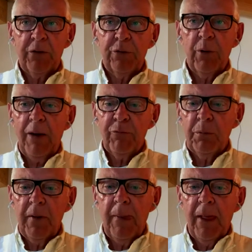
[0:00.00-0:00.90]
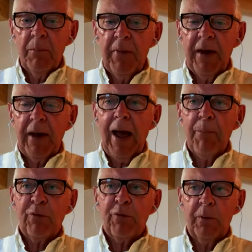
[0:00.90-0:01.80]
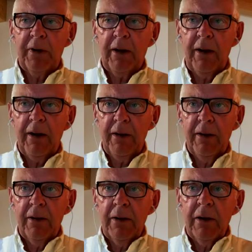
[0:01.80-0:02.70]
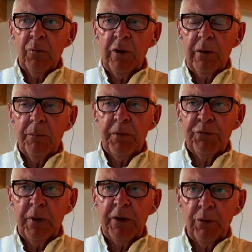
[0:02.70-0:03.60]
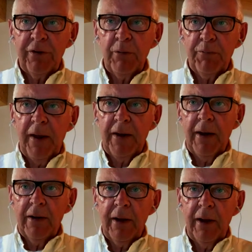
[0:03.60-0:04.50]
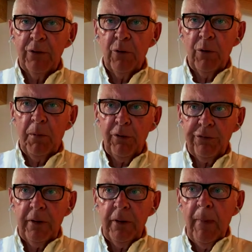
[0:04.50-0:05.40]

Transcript: So you have to make absolutely clear between yourself and your boss